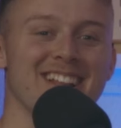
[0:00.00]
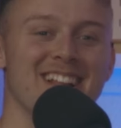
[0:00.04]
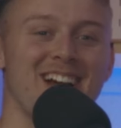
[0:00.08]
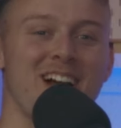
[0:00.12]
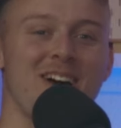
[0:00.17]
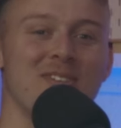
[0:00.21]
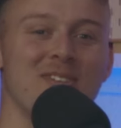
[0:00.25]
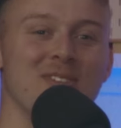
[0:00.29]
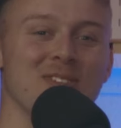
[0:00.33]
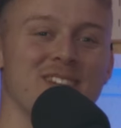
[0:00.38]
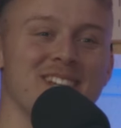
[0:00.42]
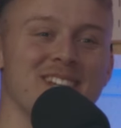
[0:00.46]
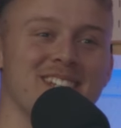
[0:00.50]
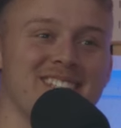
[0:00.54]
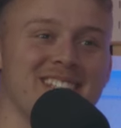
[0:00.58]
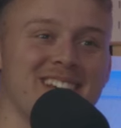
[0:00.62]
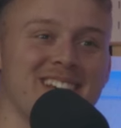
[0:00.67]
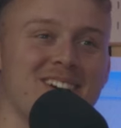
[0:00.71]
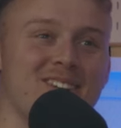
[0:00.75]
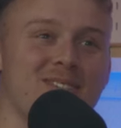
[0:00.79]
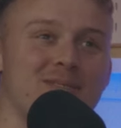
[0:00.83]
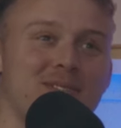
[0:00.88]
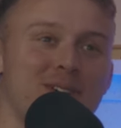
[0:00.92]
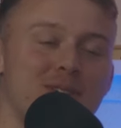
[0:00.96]
I want this
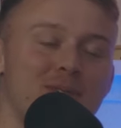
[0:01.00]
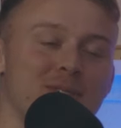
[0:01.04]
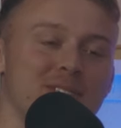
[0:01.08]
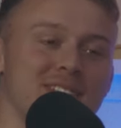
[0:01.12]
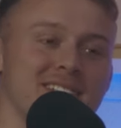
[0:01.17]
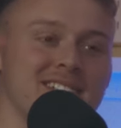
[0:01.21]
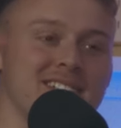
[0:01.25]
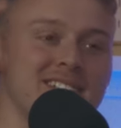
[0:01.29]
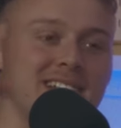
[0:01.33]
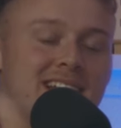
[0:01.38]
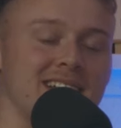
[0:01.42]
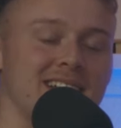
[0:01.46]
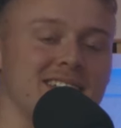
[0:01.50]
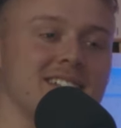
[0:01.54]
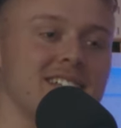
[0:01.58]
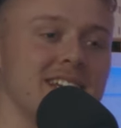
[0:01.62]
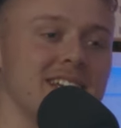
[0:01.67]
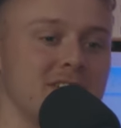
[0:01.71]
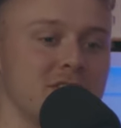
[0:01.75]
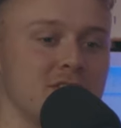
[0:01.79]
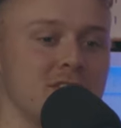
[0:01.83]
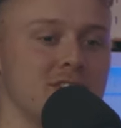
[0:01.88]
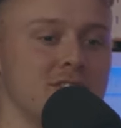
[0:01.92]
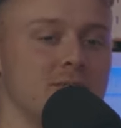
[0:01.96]
next
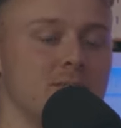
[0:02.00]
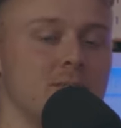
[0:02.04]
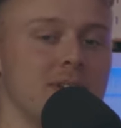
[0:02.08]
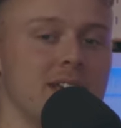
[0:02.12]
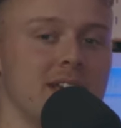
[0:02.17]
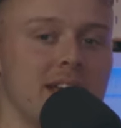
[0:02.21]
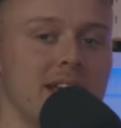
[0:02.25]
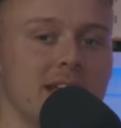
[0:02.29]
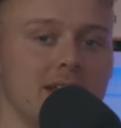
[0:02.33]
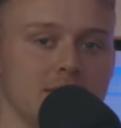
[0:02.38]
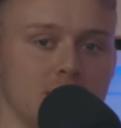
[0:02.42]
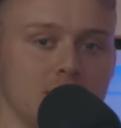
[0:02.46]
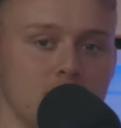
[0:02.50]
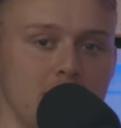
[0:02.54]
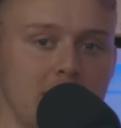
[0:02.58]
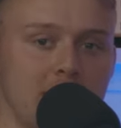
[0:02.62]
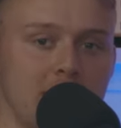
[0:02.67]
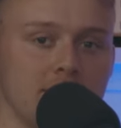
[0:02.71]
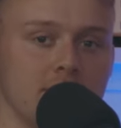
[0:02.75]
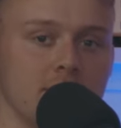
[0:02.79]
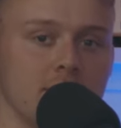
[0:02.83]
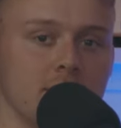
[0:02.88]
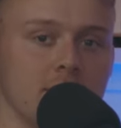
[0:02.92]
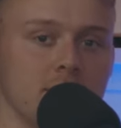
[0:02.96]
section to be
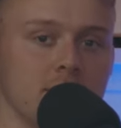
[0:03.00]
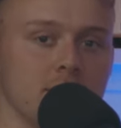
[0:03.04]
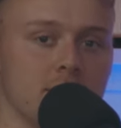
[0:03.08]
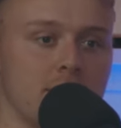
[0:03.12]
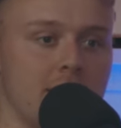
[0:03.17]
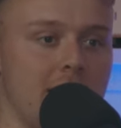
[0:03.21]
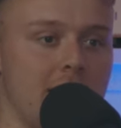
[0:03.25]
interactive.